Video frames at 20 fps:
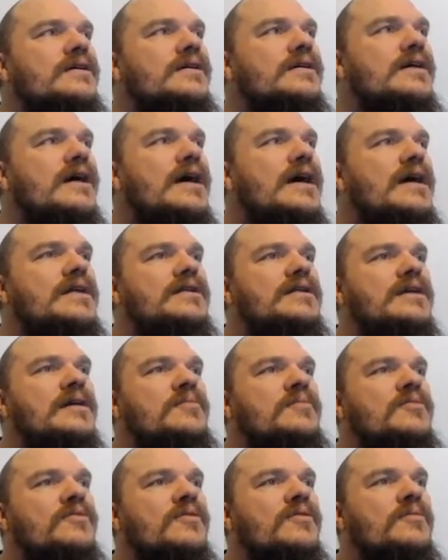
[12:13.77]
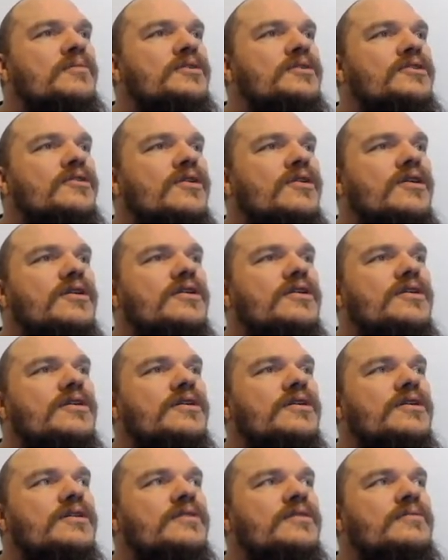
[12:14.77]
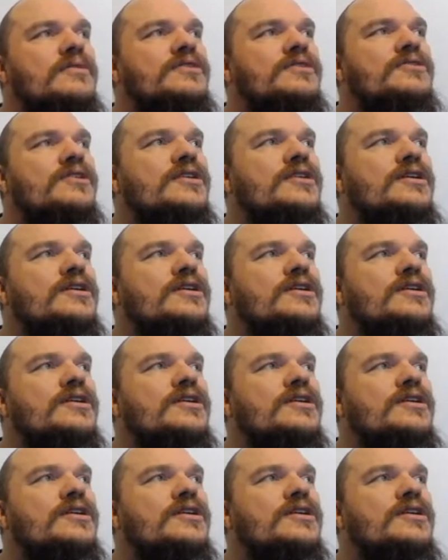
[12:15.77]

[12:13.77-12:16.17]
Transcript: and a barometer on, which are